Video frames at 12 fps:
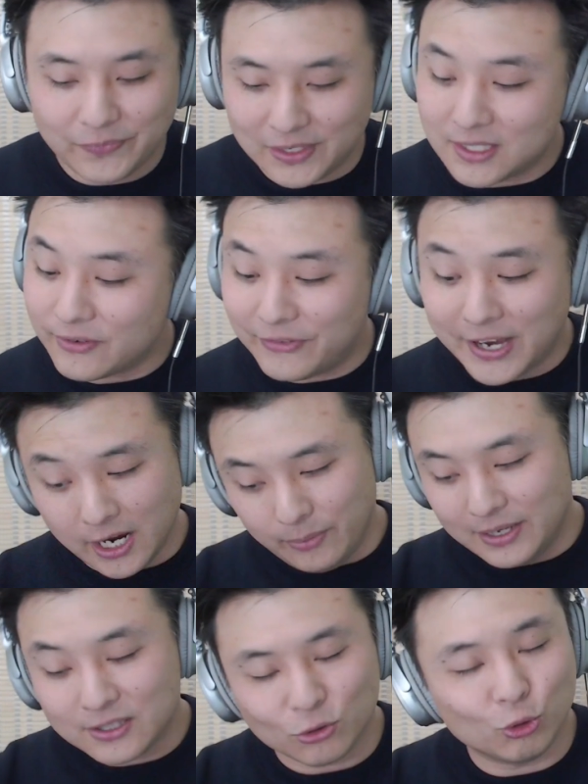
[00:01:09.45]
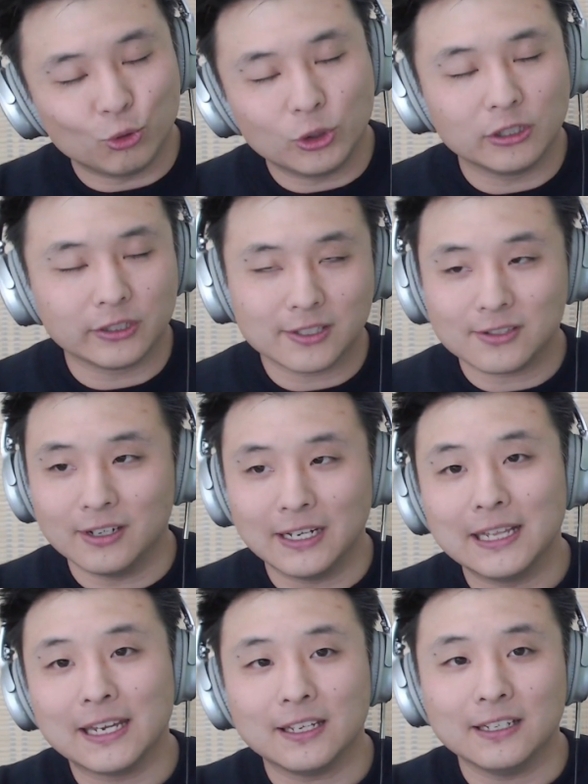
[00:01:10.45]
It's a vibe. It's a real good song. I
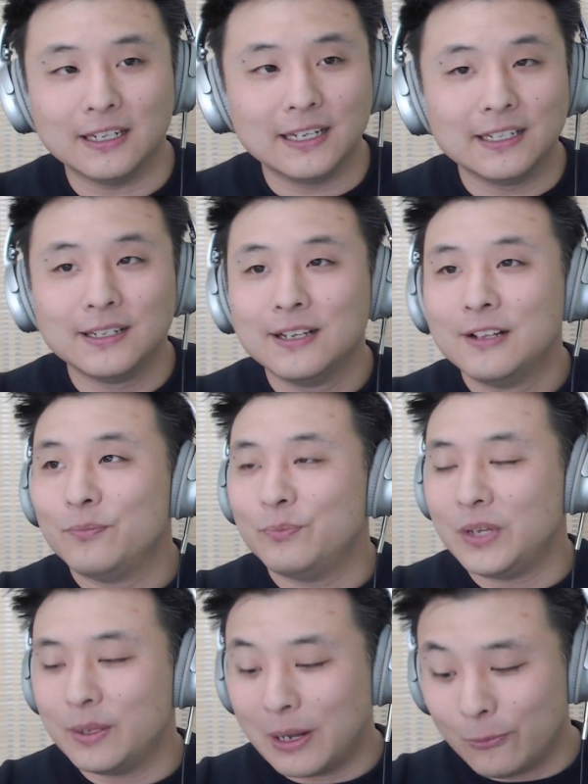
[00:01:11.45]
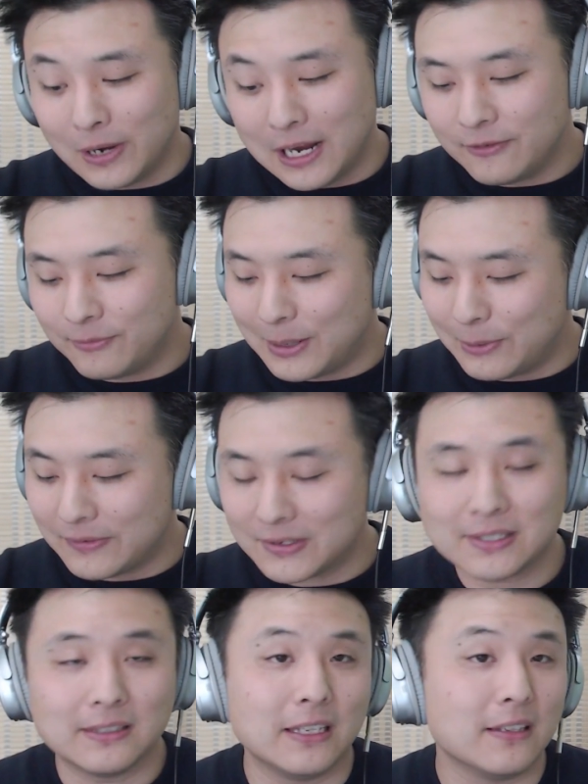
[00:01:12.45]
like it. And me and my wife
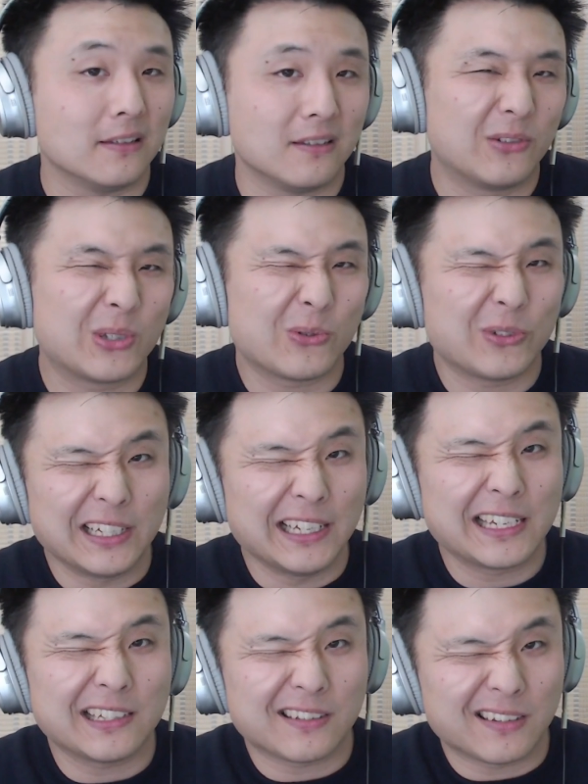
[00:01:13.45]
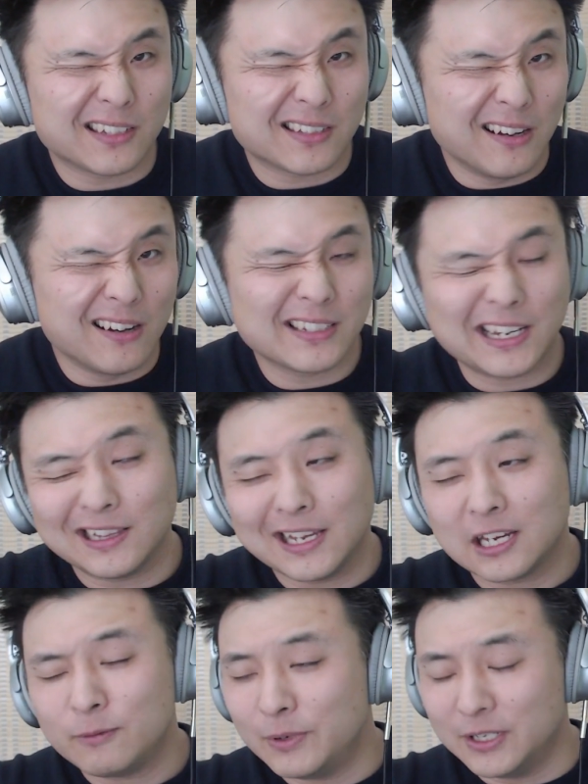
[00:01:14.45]
doesn't really like the songs I
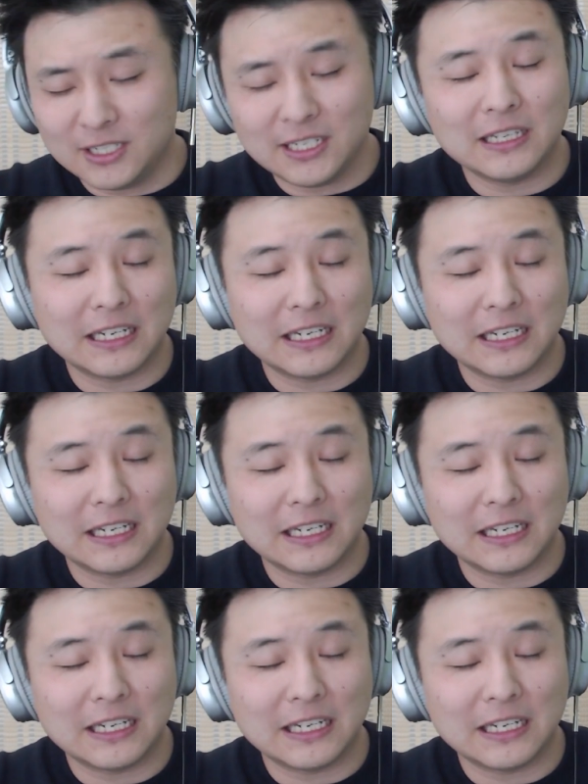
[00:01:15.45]
like, but she